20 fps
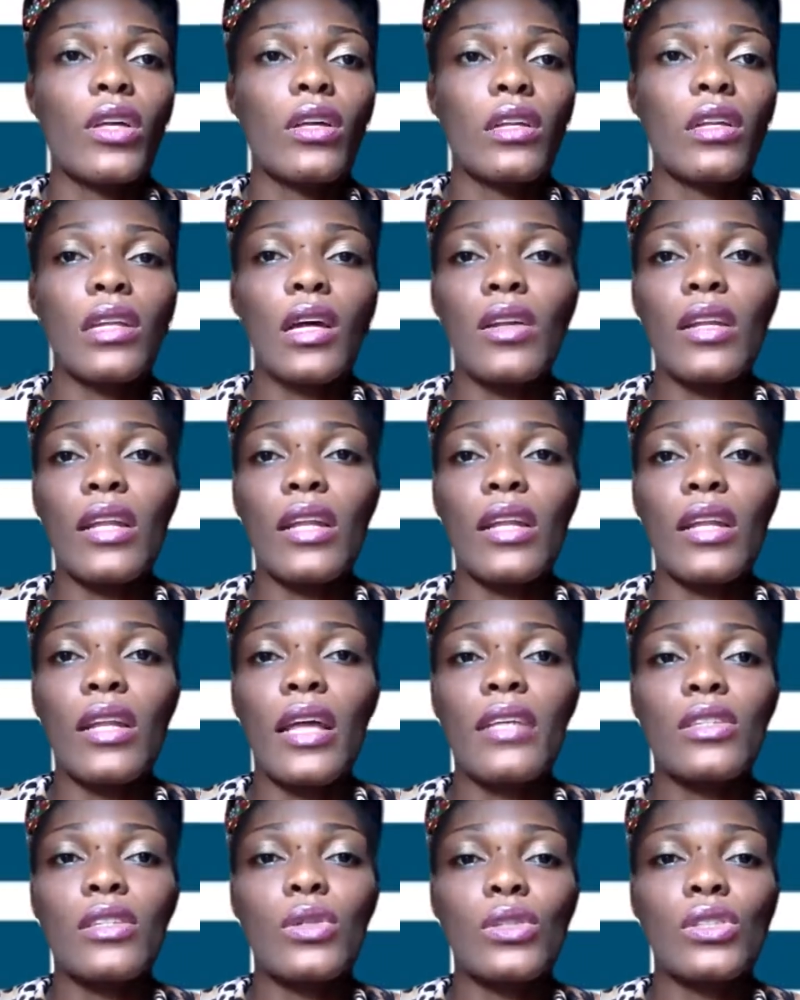Now let's
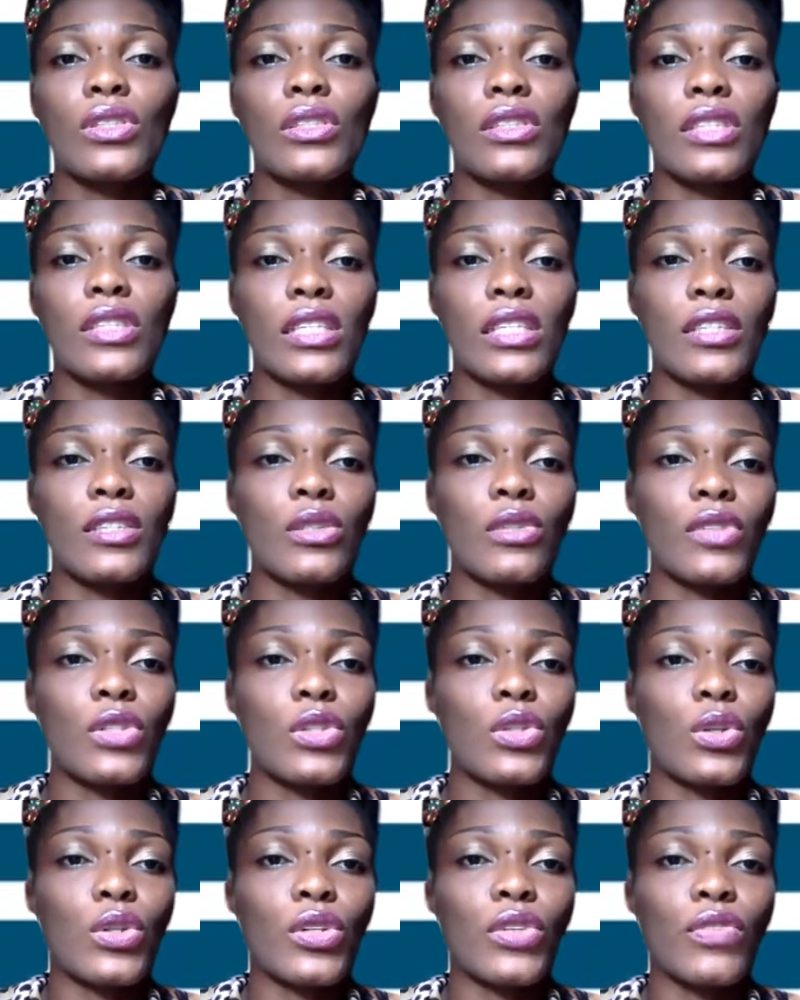go to the details of the
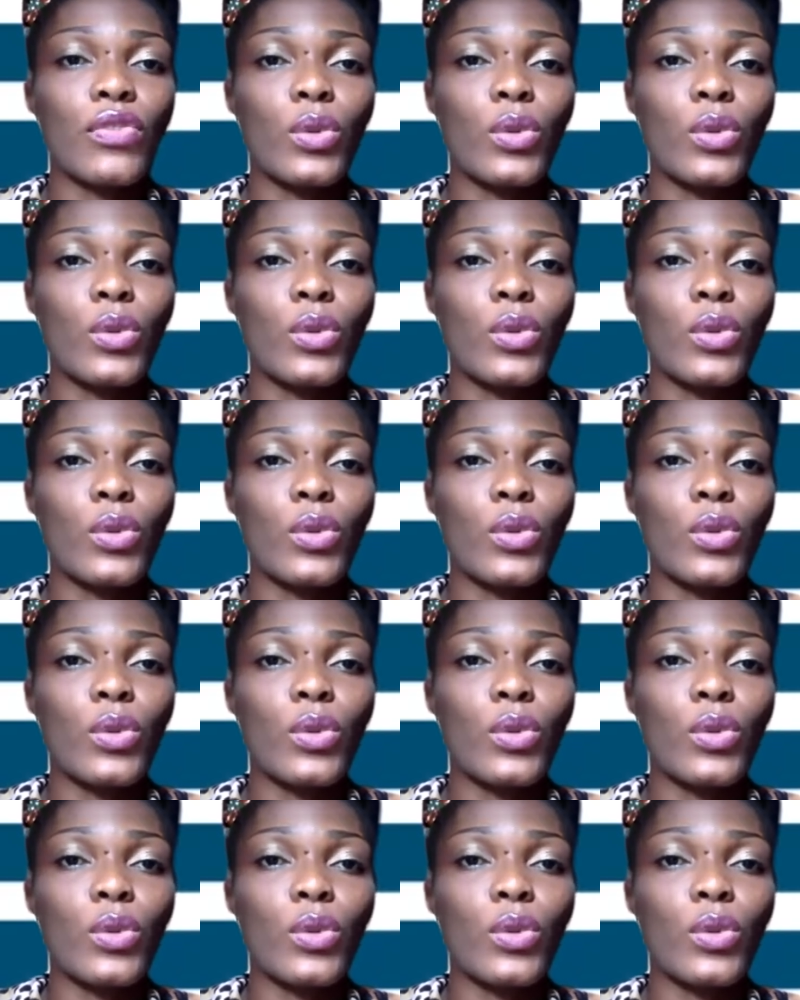story for